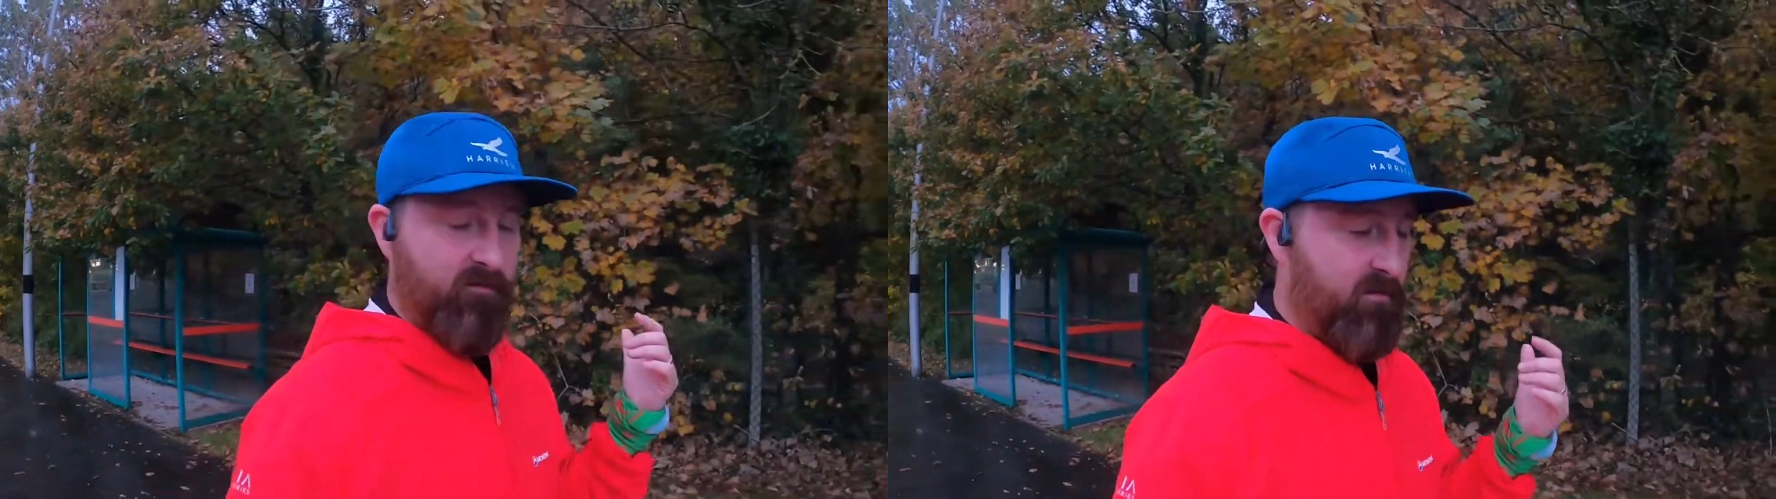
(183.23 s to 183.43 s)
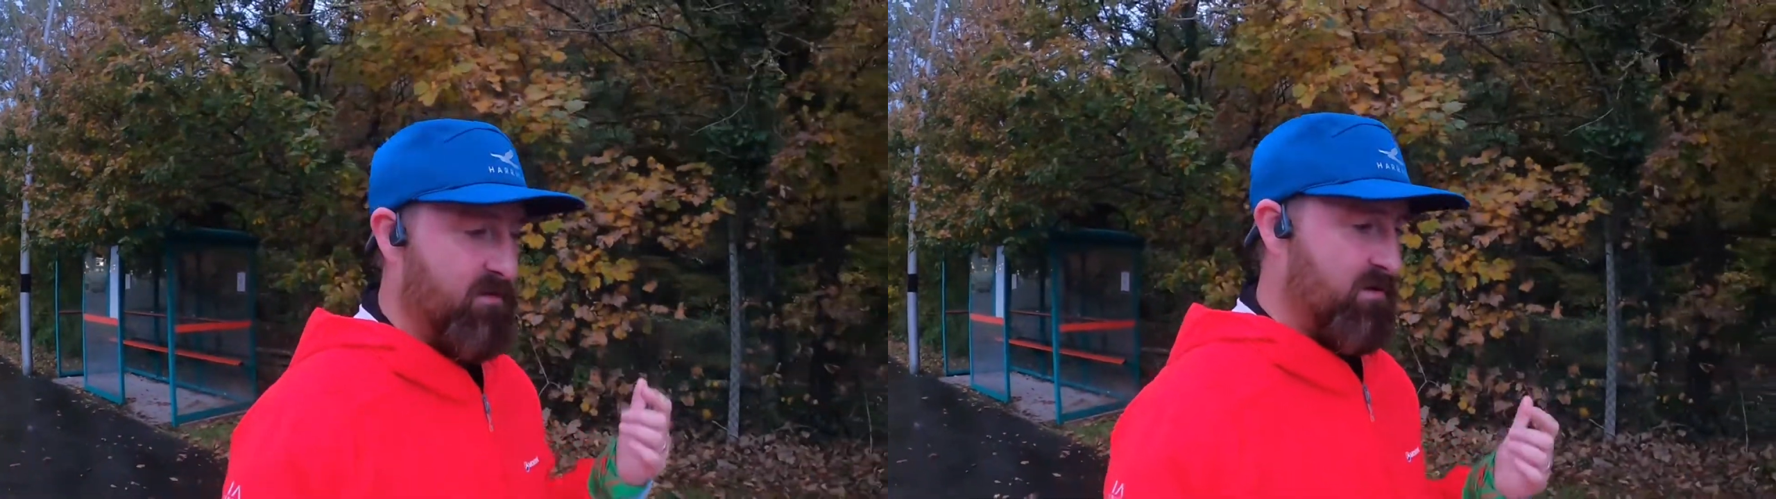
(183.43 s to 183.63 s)

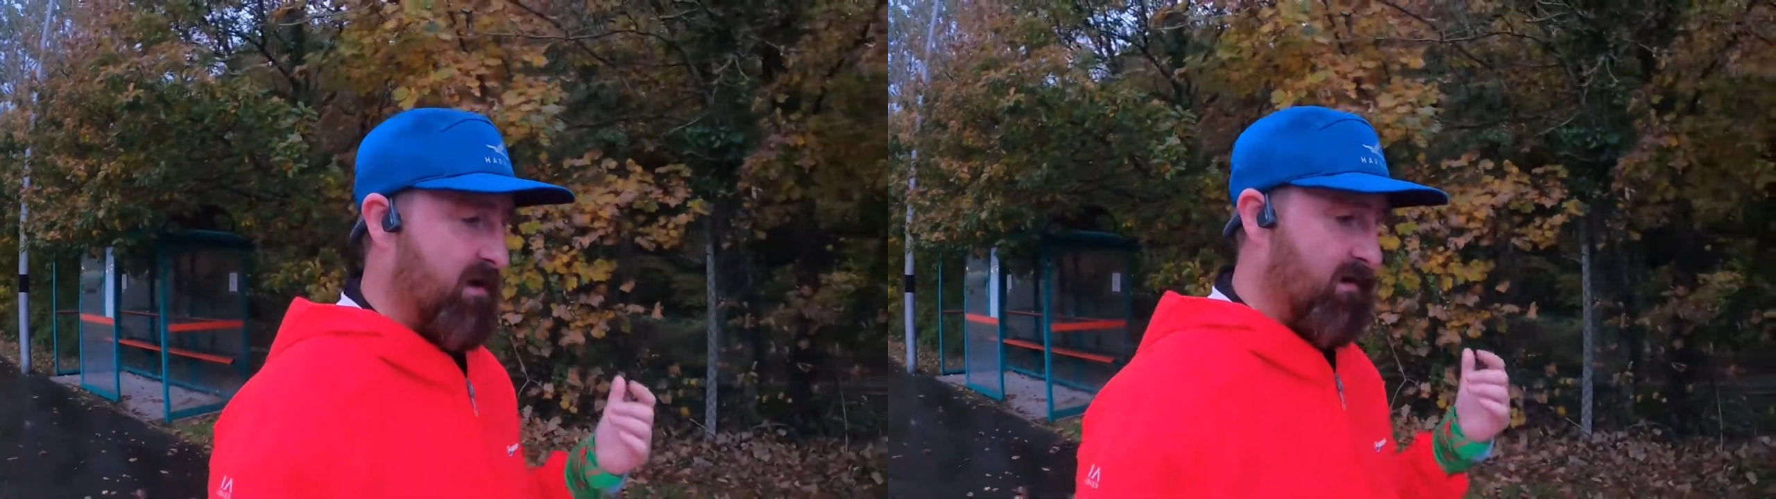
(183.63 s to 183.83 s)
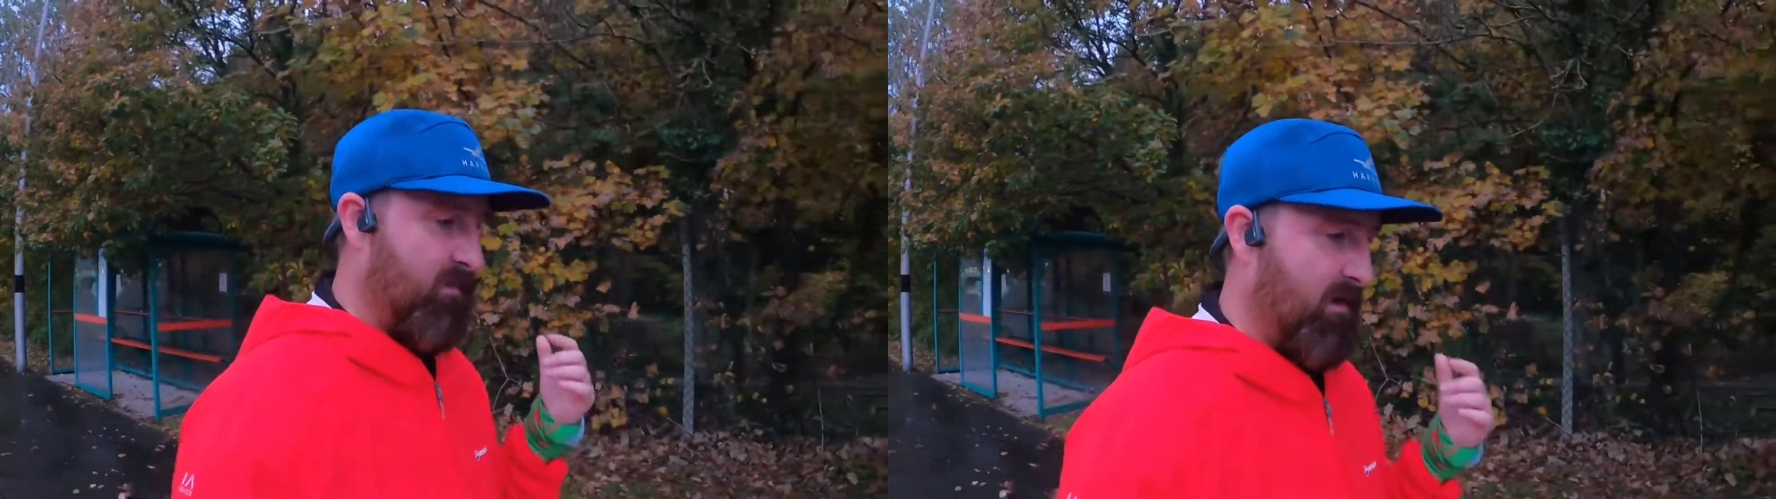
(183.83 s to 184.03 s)
give it a
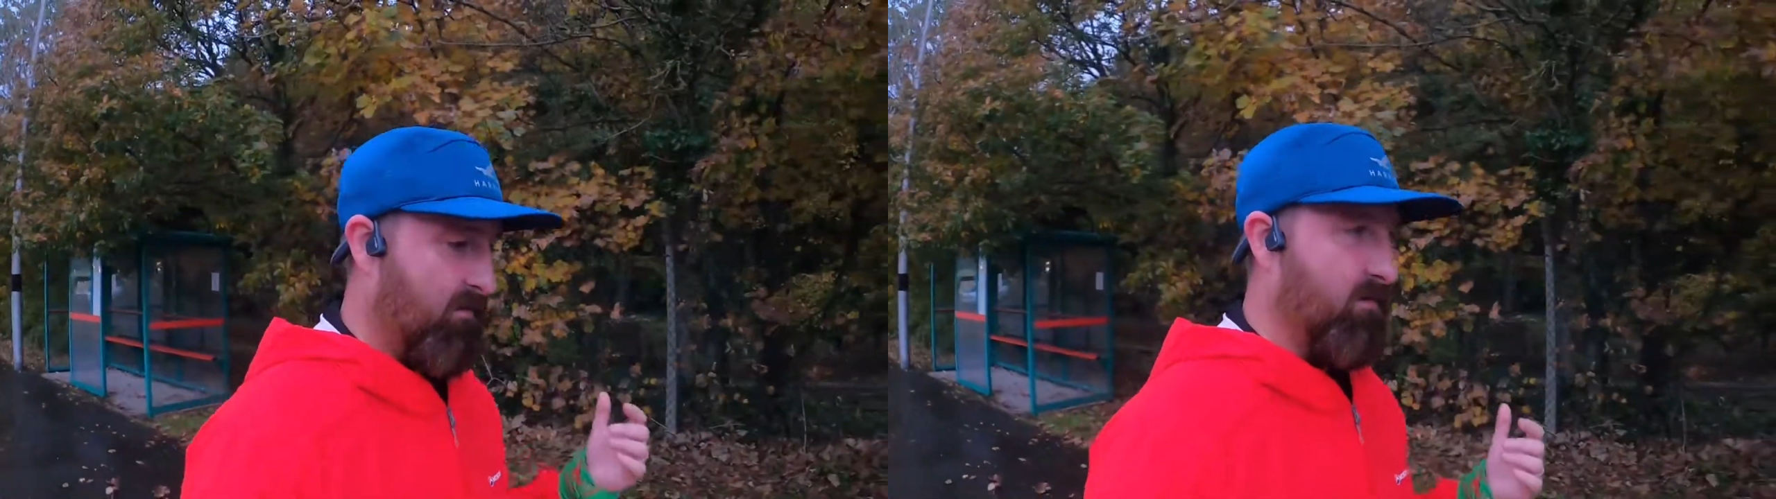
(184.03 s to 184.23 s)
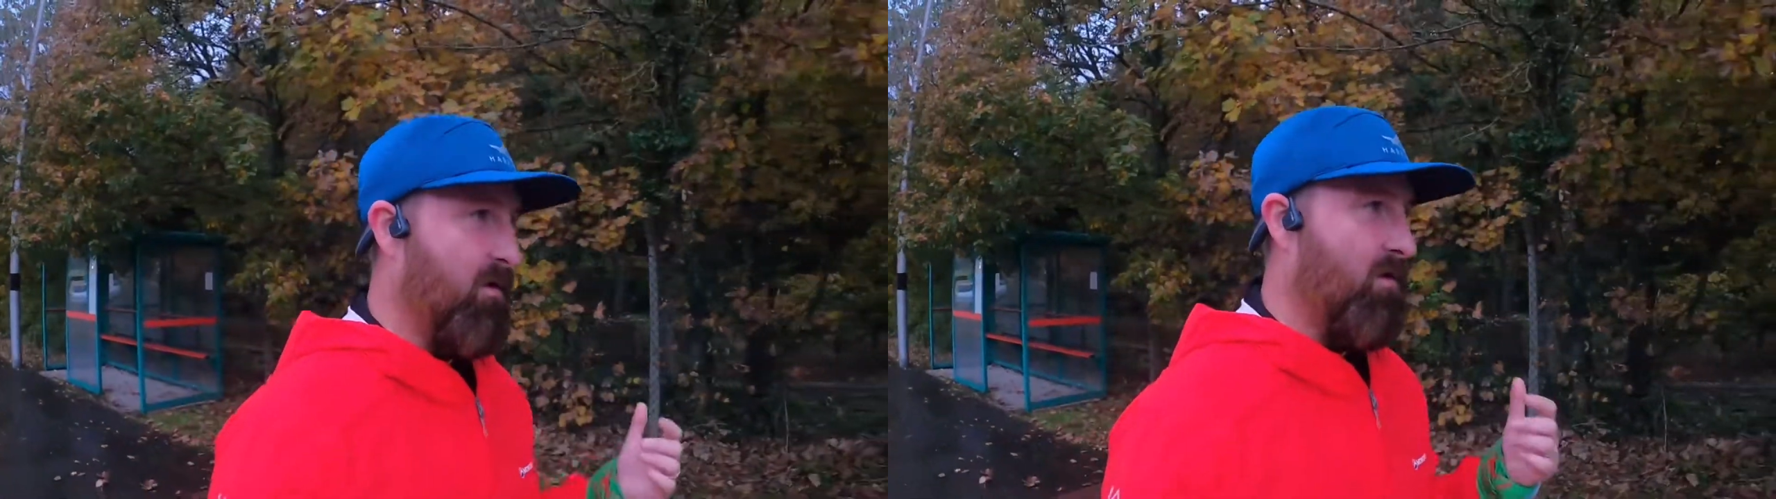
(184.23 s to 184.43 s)
try, but
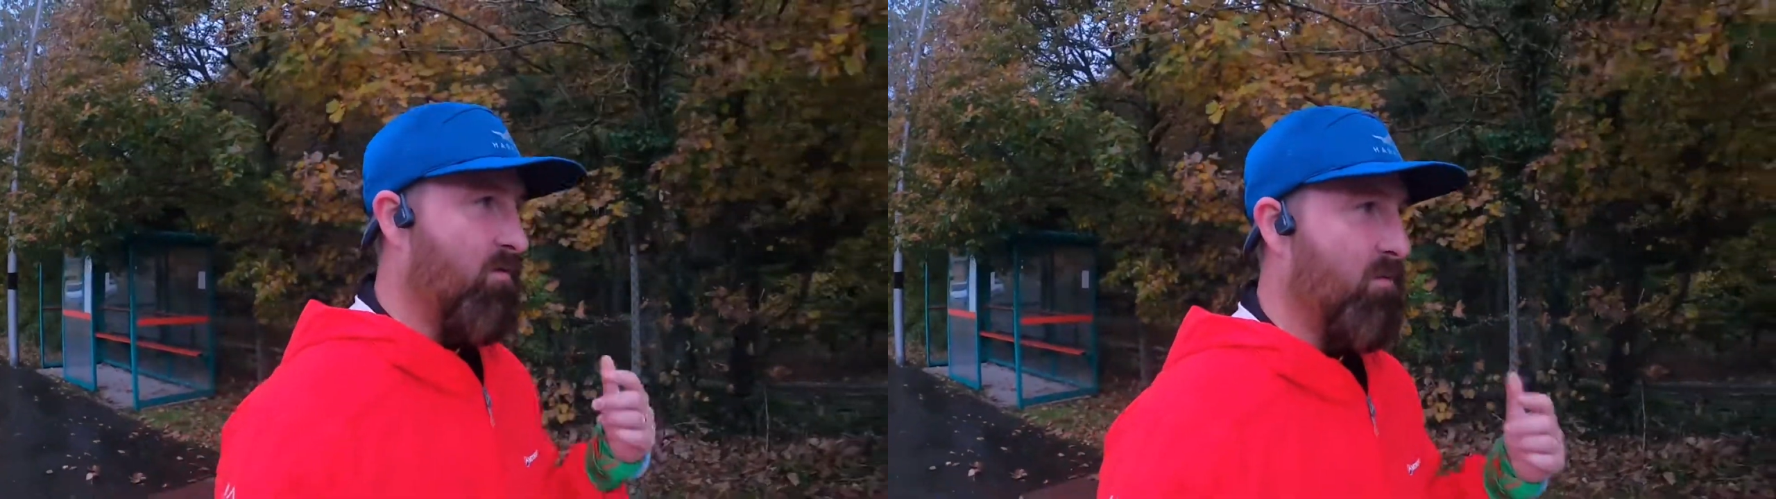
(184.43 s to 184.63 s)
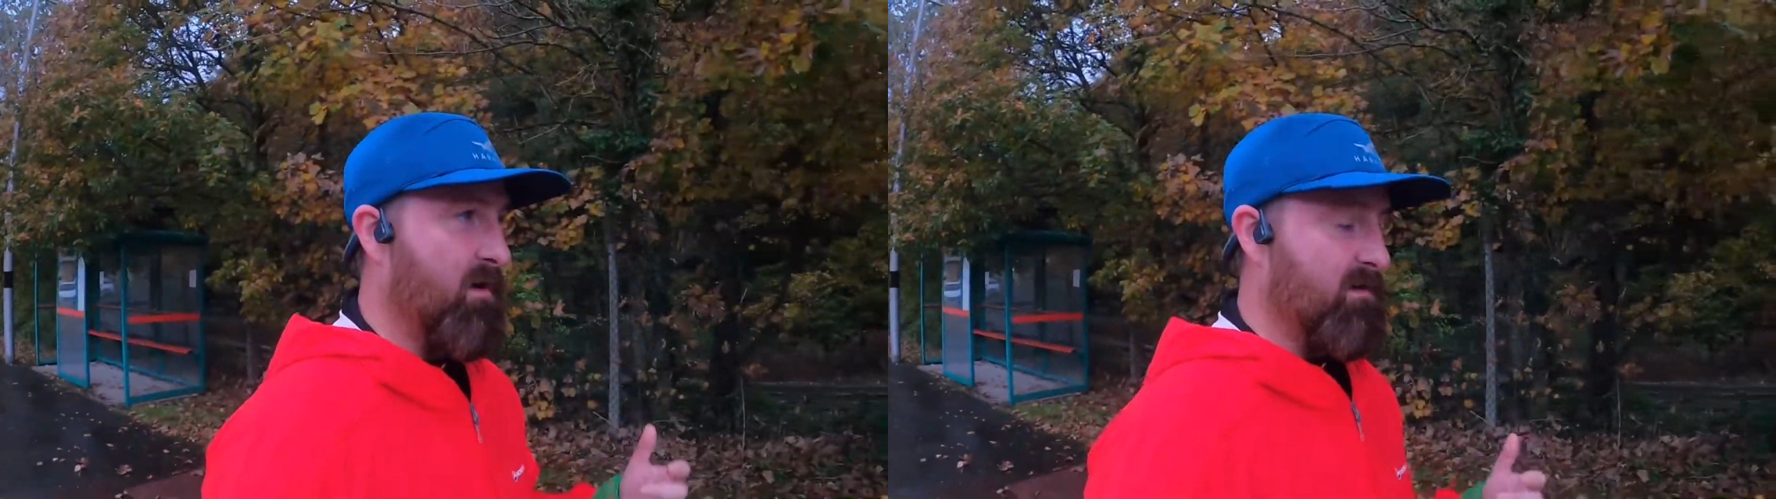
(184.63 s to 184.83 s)
I would
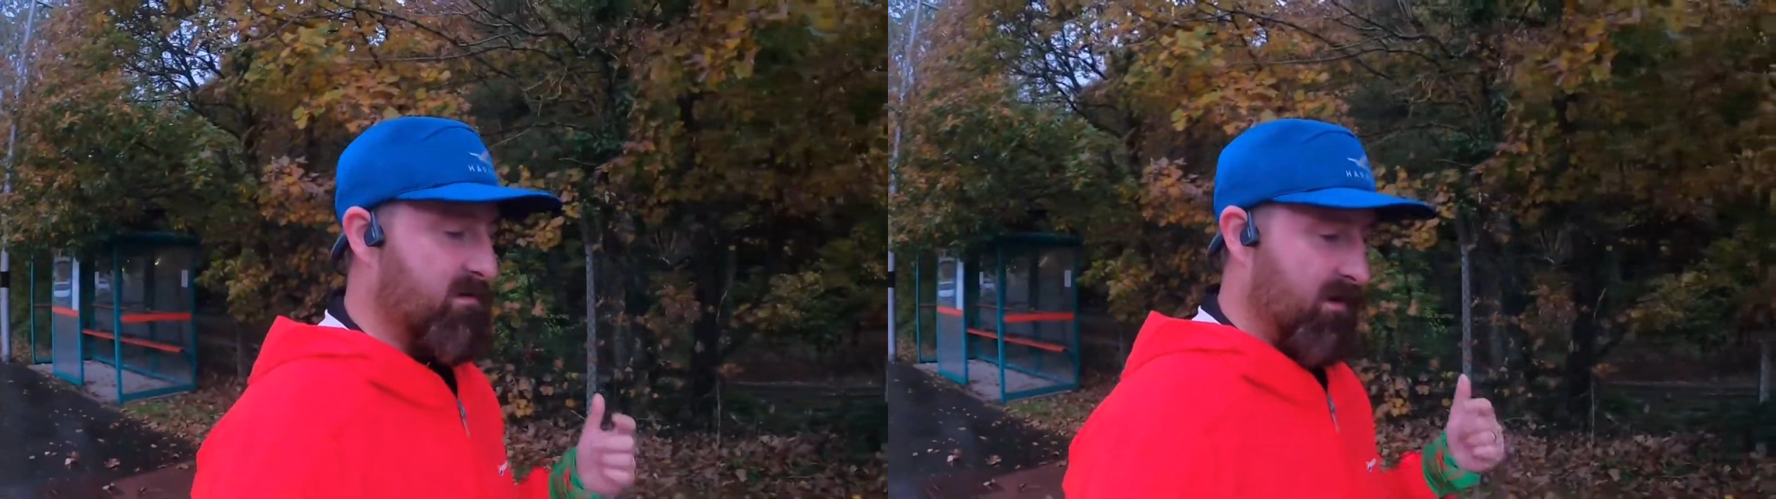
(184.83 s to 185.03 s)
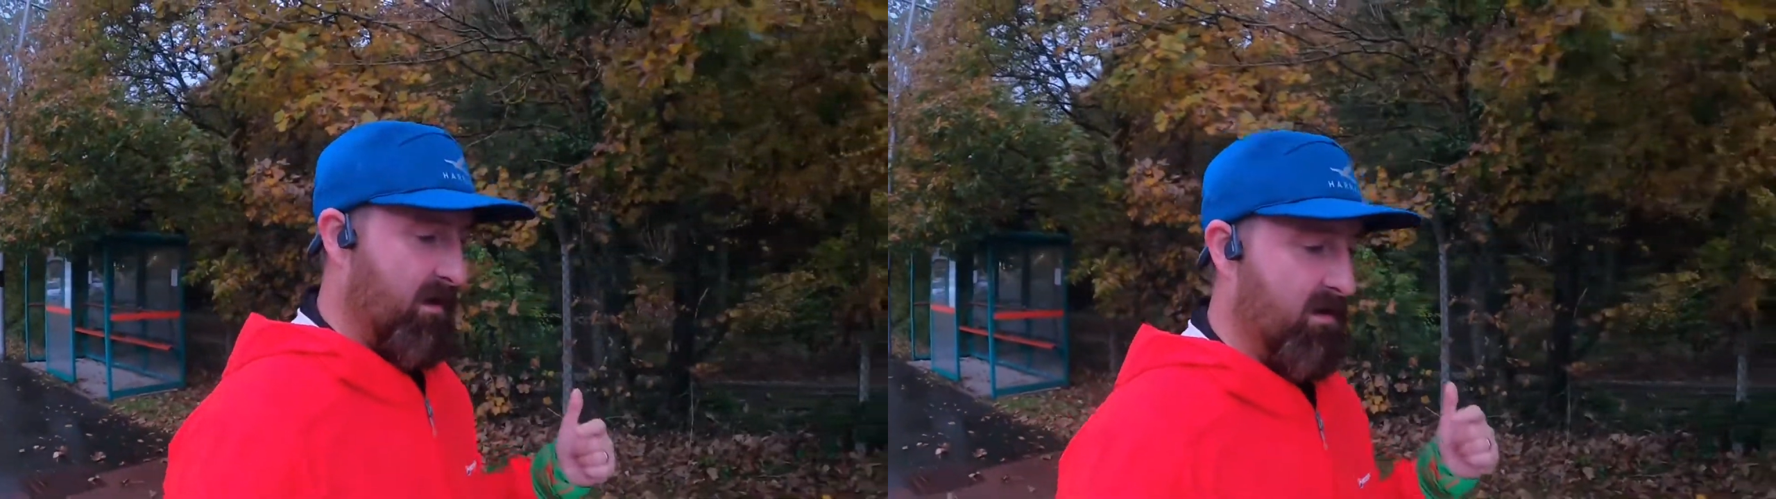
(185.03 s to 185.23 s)

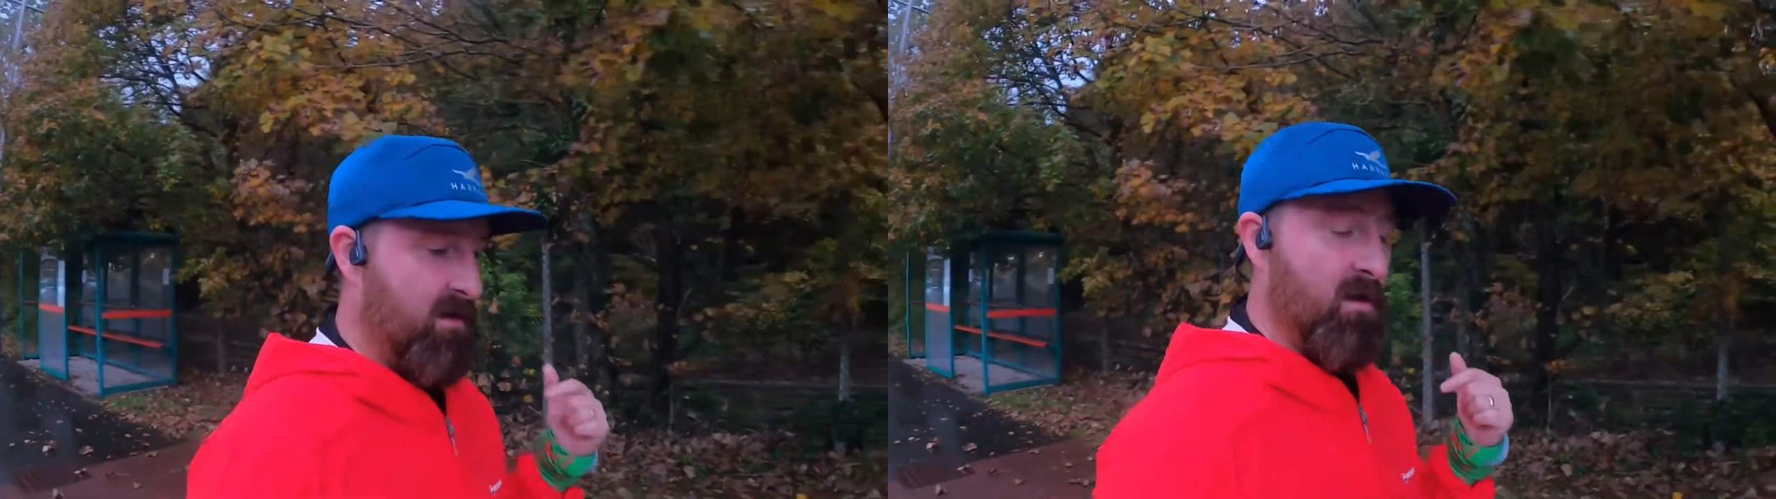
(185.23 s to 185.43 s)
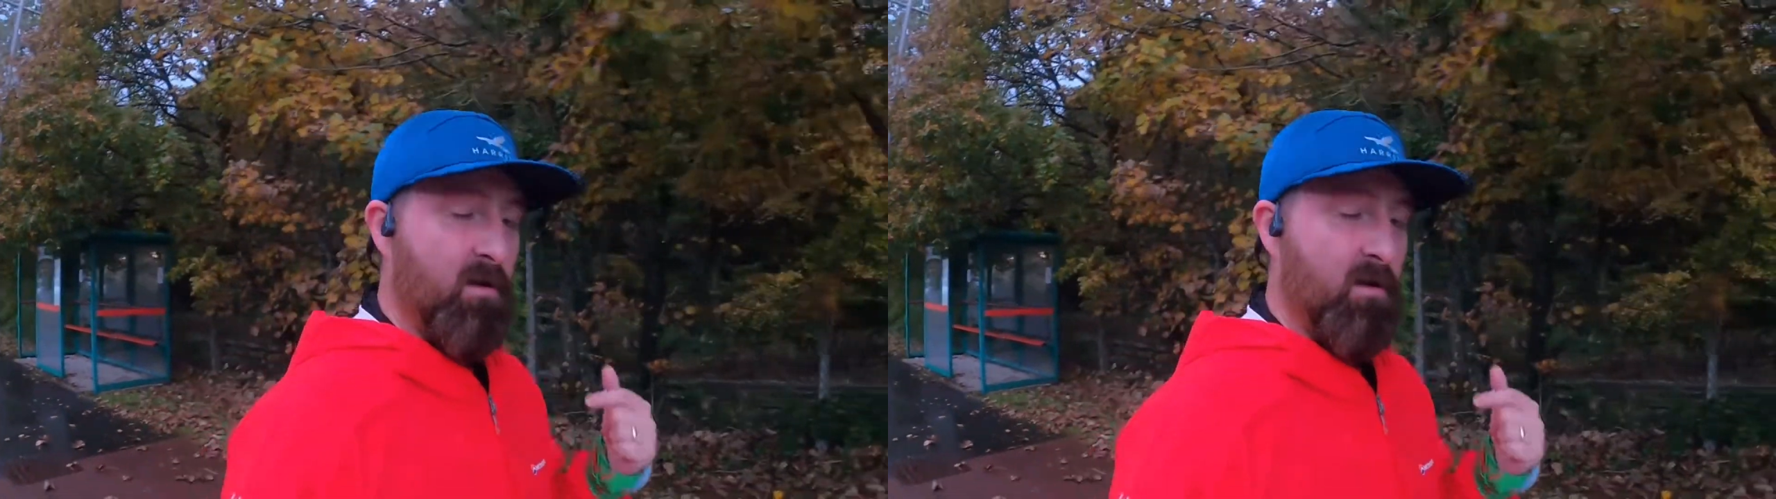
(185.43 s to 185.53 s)
always say